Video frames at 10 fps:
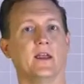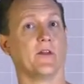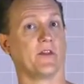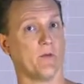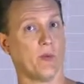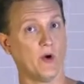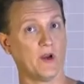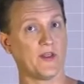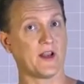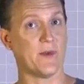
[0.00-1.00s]
Now, the
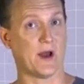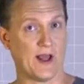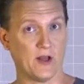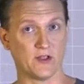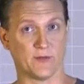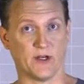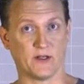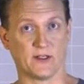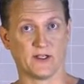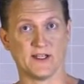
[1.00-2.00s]
important thing about
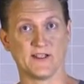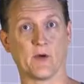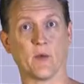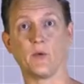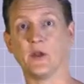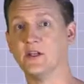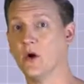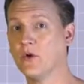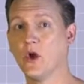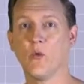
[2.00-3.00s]
algebra is that when we
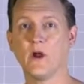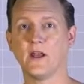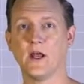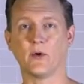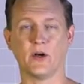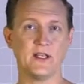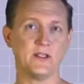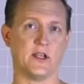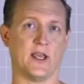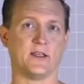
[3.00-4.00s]
don't know what a number
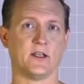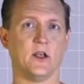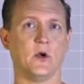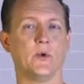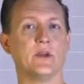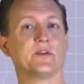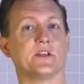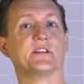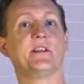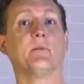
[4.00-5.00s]
is yet, we use
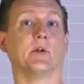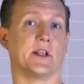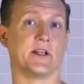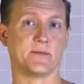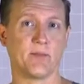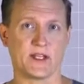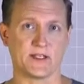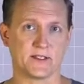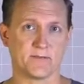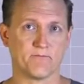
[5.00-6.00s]
a symbol in its
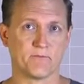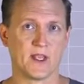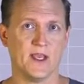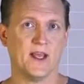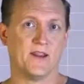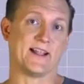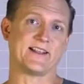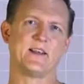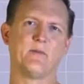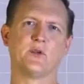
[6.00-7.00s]
place. That
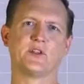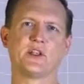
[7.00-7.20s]
symbol